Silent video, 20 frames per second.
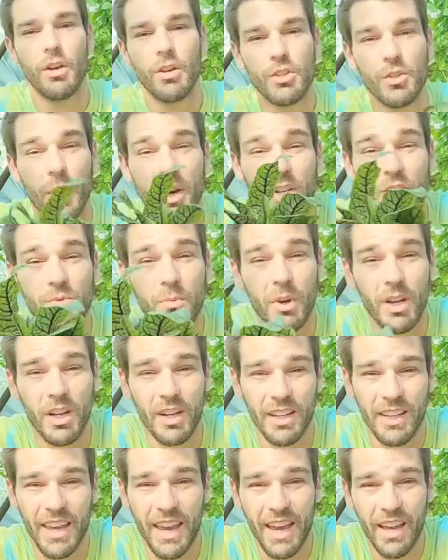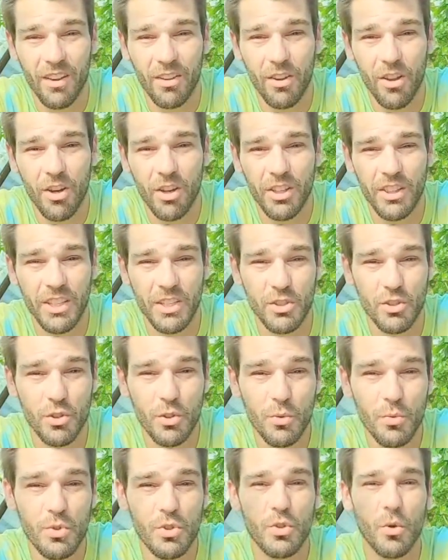So I just wanted to catalog these
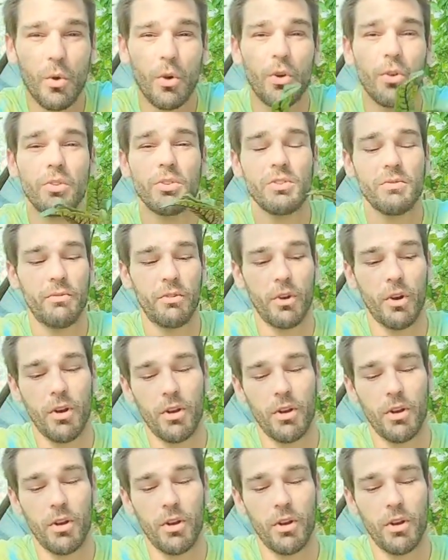two sorrels for